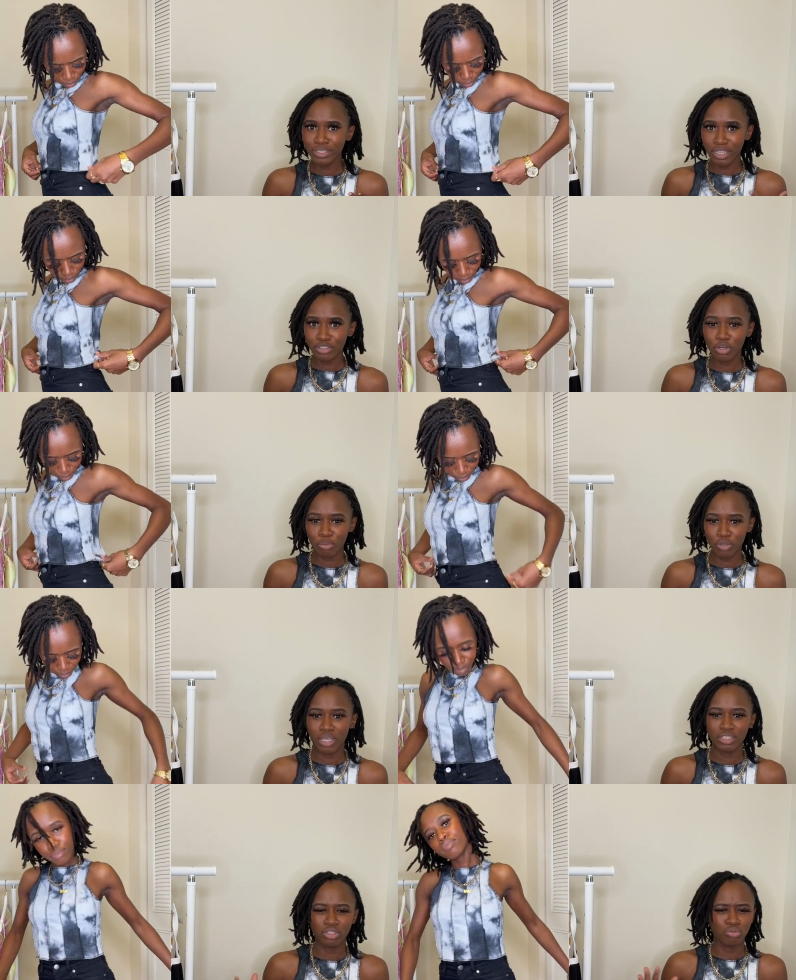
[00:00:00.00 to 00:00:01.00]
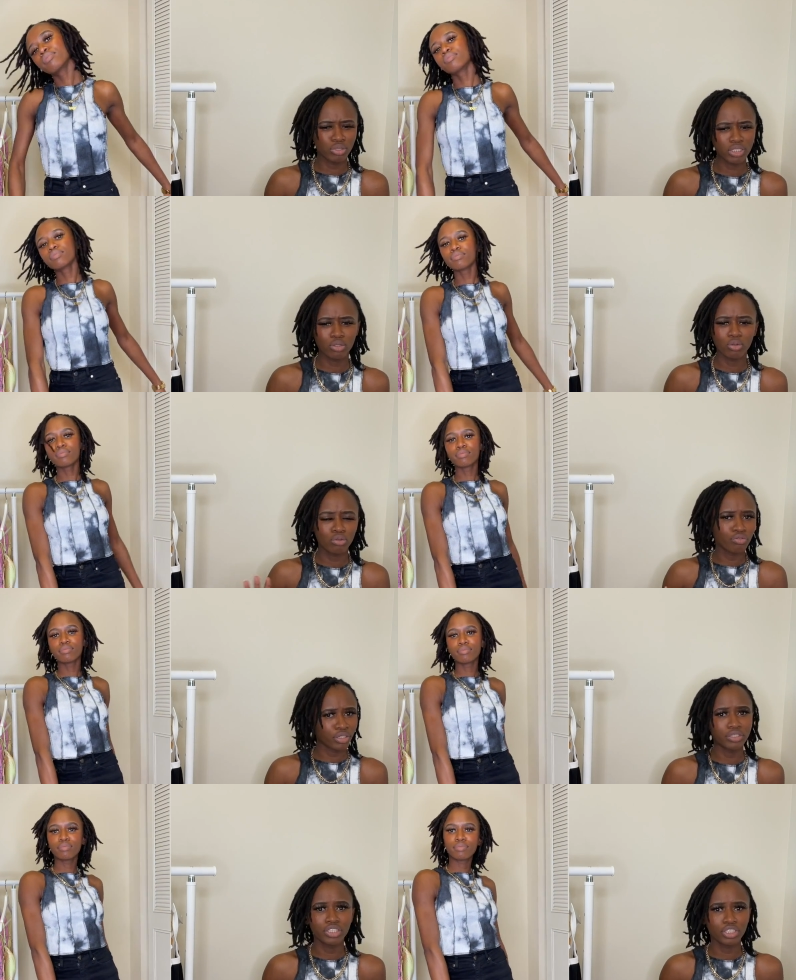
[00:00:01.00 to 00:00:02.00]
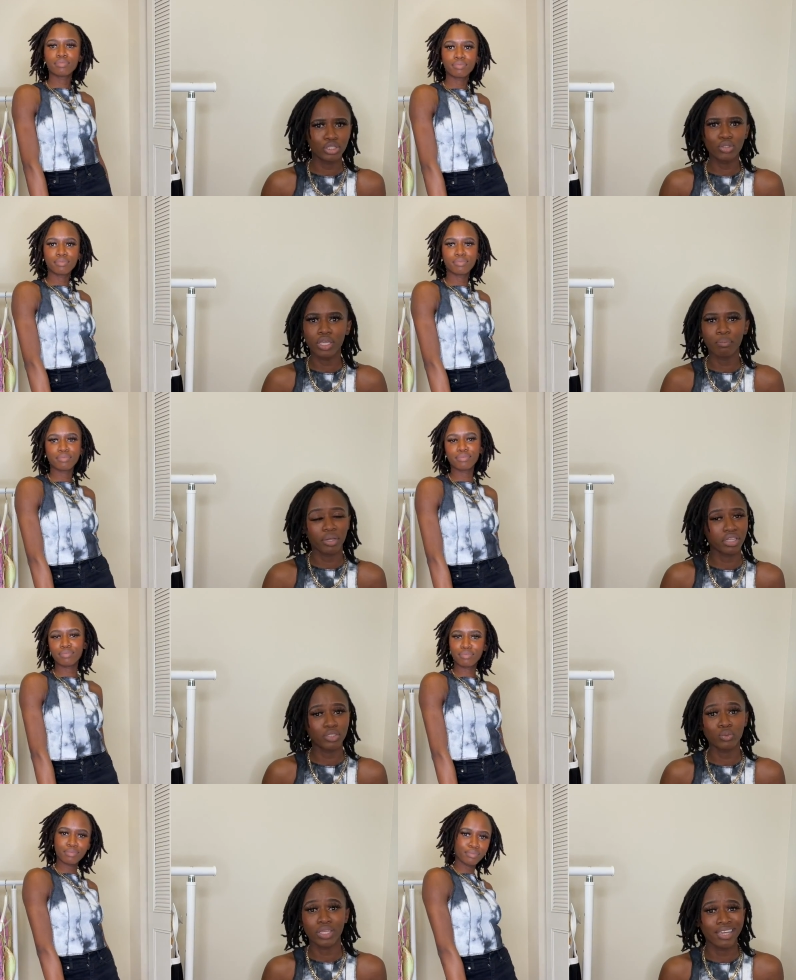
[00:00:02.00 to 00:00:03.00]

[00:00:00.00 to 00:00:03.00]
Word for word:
Speaker 1: nice top, you guys. It's really cool, very chill. You can pair this with